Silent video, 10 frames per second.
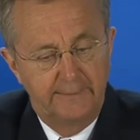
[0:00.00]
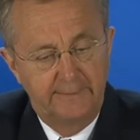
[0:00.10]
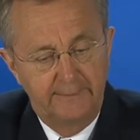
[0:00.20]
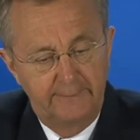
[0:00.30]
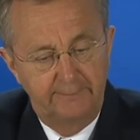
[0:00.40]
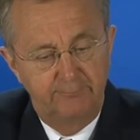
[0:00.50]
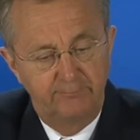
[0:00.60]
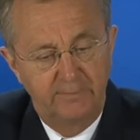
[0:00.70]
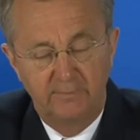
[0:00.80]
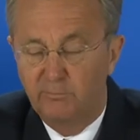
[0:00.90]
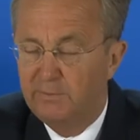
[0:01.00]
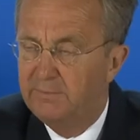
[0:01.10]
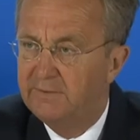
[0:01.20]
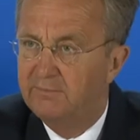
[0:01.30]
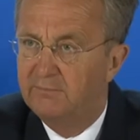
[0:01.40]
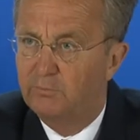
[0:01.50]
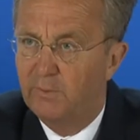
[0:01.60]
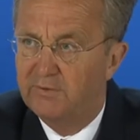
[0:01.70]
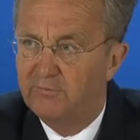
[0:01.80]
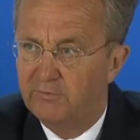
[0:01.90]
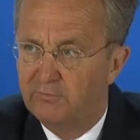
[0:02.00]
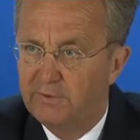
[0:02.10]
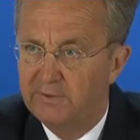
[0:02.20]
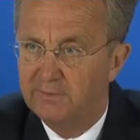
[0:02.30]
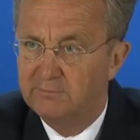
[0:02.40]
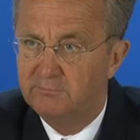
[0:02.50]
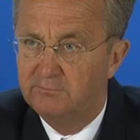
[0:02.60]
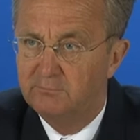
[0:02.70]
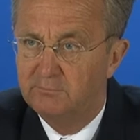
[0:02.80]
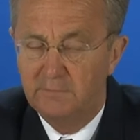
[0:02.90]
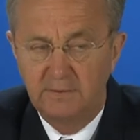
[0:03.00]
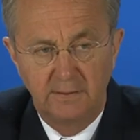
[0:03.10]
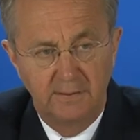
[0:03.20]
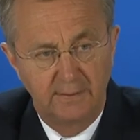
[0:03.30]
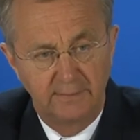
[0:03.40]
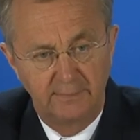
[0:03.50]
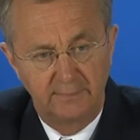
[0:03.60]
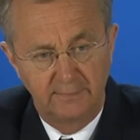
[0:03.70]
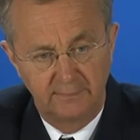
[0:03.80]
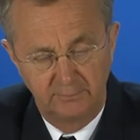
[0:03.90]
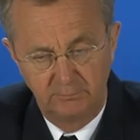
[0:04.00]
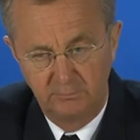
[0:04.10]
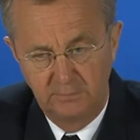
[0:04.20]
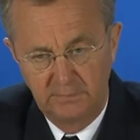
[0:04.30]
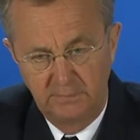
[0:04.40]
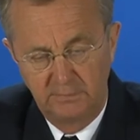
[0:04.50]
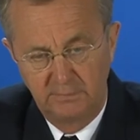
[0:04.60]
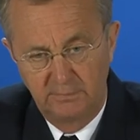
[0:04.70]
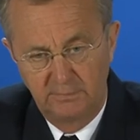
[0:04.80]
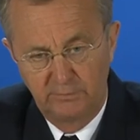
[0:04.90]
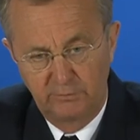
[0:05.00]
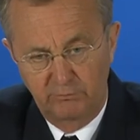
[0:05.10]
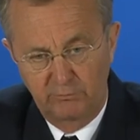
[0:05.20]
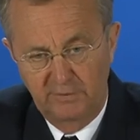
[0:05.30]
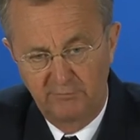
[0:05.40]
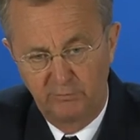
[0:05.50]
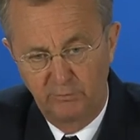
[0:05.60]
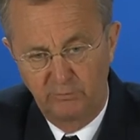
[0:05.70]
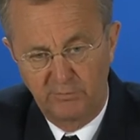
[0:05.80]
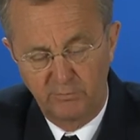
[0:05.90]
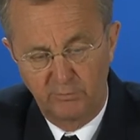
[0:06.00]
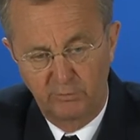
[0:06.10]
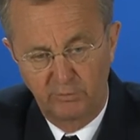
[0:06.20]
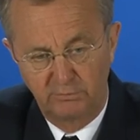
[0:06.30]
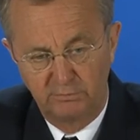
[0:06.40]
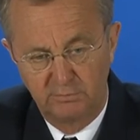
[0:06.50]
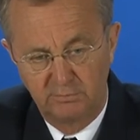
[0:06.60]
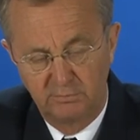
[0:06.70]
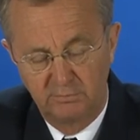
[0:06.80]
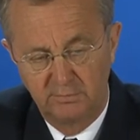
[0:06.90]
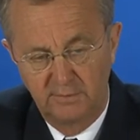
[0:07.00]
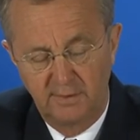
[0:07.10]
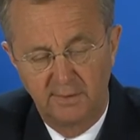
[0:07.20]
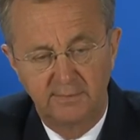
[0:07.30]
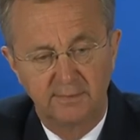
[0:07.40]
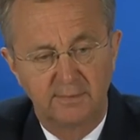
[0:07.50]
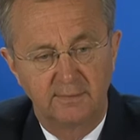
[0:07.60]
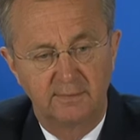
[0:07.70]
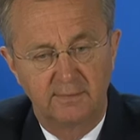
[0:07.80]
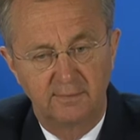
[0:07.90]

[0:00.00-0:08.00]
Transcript: We meet twice every year, and just to give you some sort of idea,